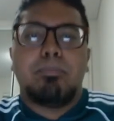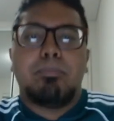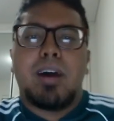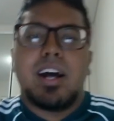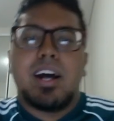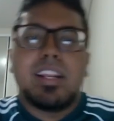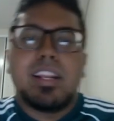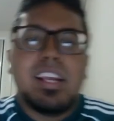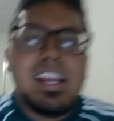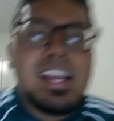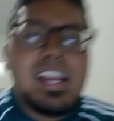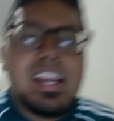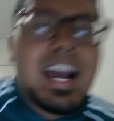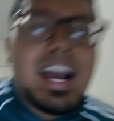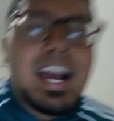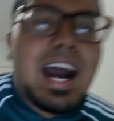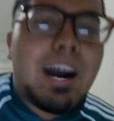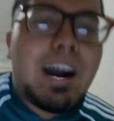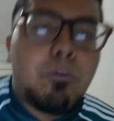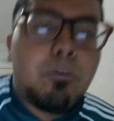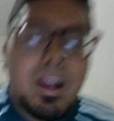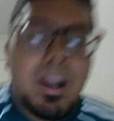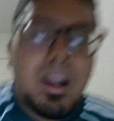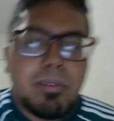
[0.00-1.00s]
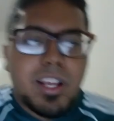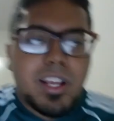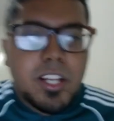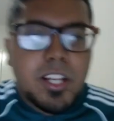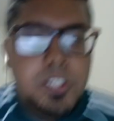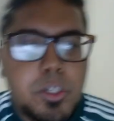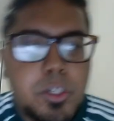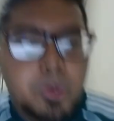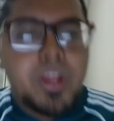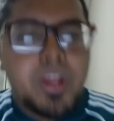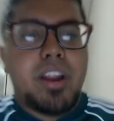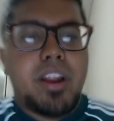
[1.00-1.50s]
but what I'm
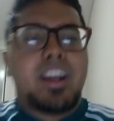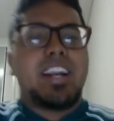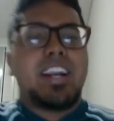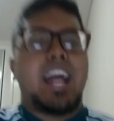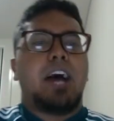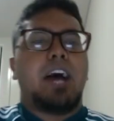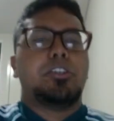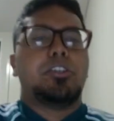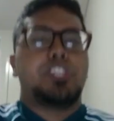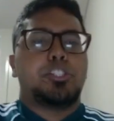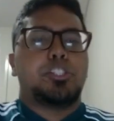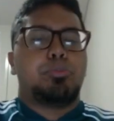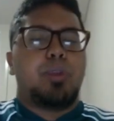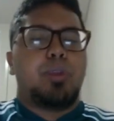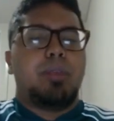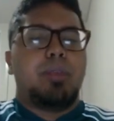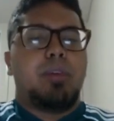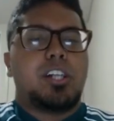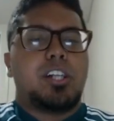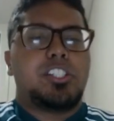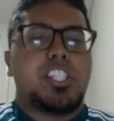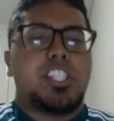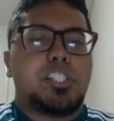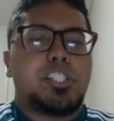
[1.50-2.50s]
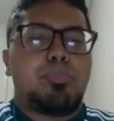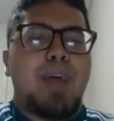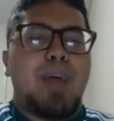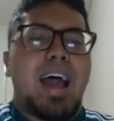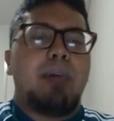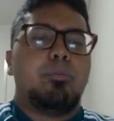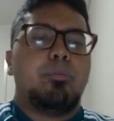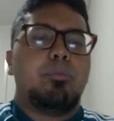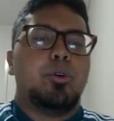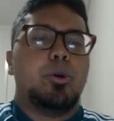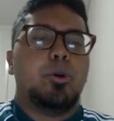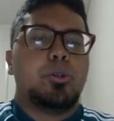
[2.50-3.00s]
gonna do here now is just pretty much just
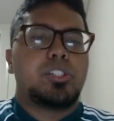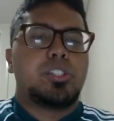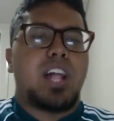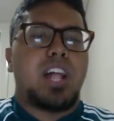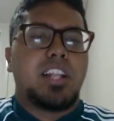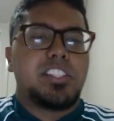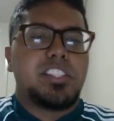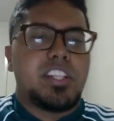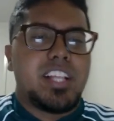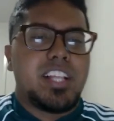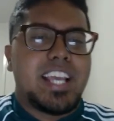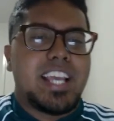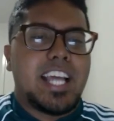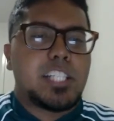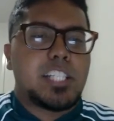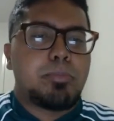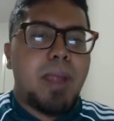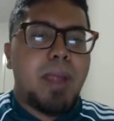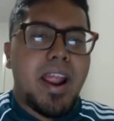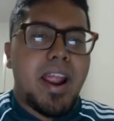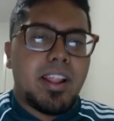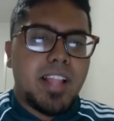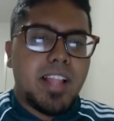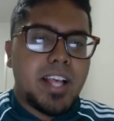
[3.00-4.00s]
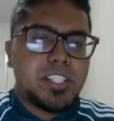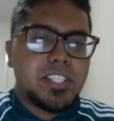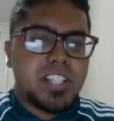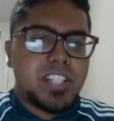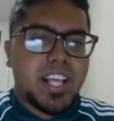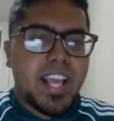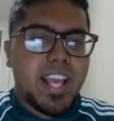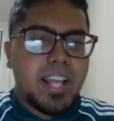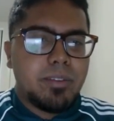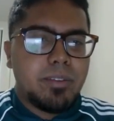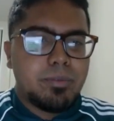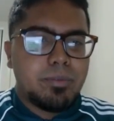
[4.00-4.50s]
spam Roost until he gets
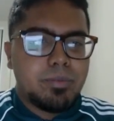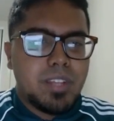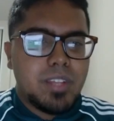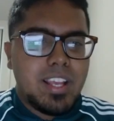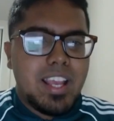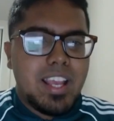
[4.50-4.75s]
paralyzed again.